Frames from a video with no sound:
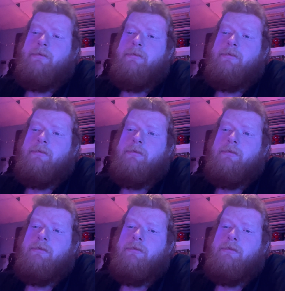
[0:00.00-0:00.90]

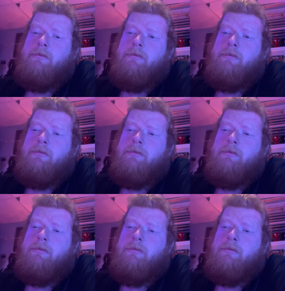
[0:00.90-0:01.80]
(no one is talking)